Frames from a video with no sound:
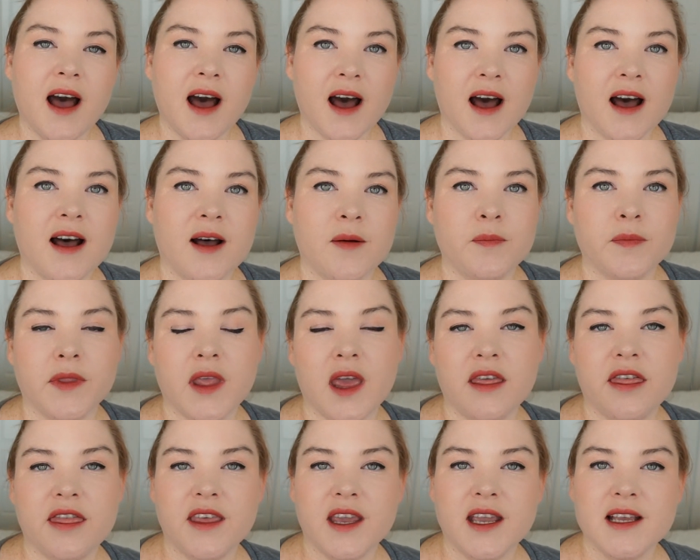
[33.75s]
um,
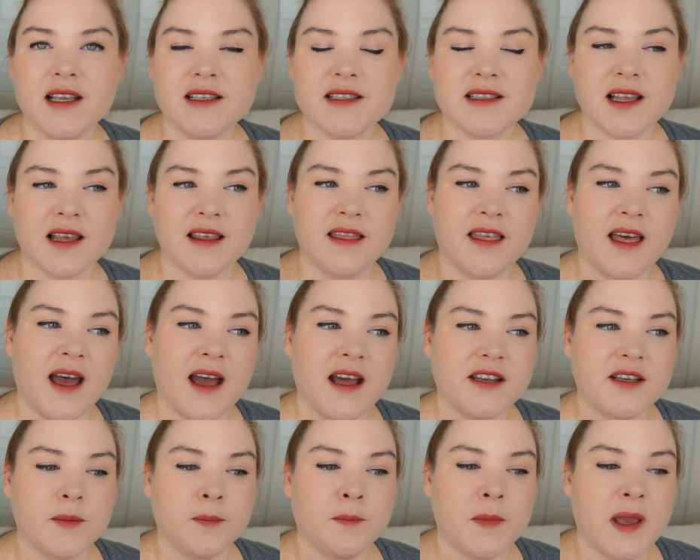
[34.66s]
things
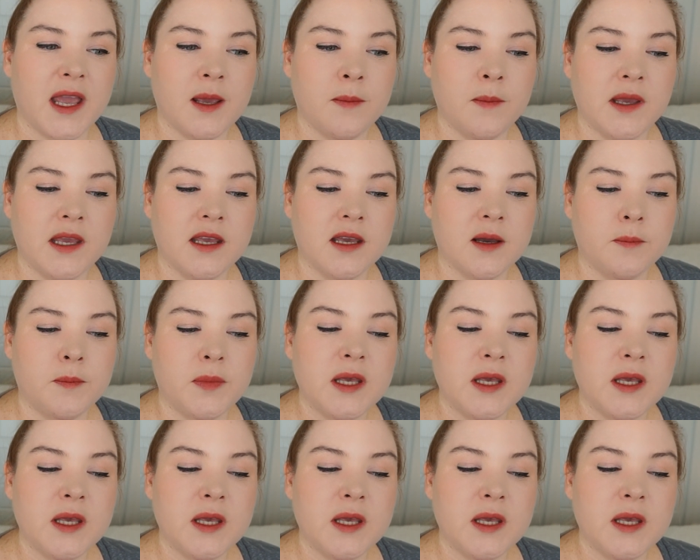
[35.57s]
that maybe